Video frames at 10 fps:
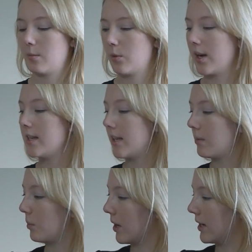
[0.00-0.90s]
What I
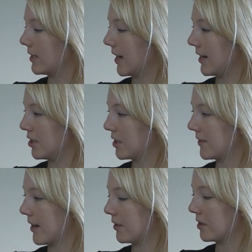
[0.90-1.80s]
did was I just
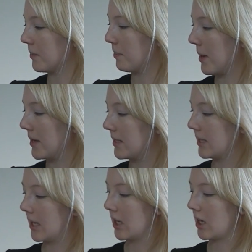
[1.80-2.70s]
found some
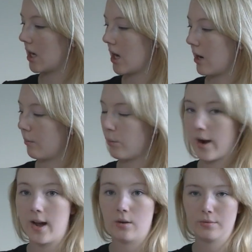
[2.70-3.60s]
basic
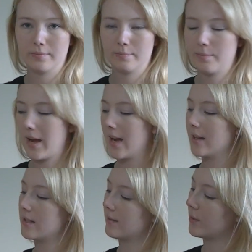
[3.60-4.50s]
brown
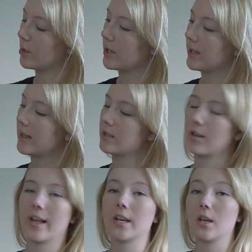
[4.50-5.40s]
pants. Unfortunately, these
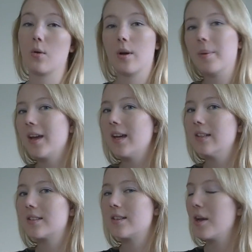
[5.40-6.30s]
are like yoga
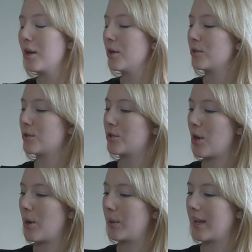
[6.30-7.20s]
pants,
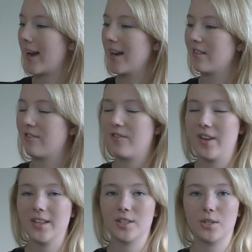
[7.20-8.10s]
so they kind of
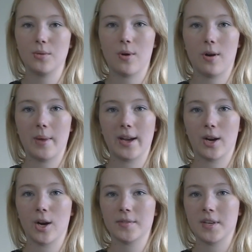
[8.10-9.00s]
fit to all my
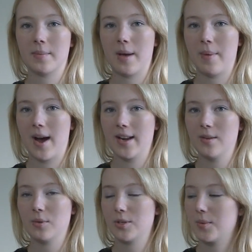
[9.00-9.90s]
curves on my body,
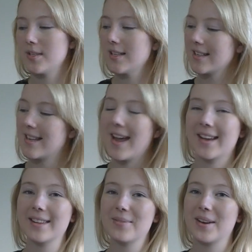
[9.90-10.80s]
which wasn't
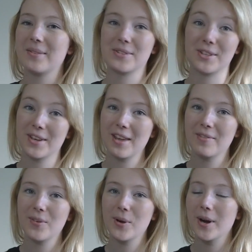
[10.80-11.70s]
exactly what I was
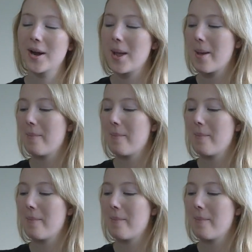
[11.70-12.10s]
looking for,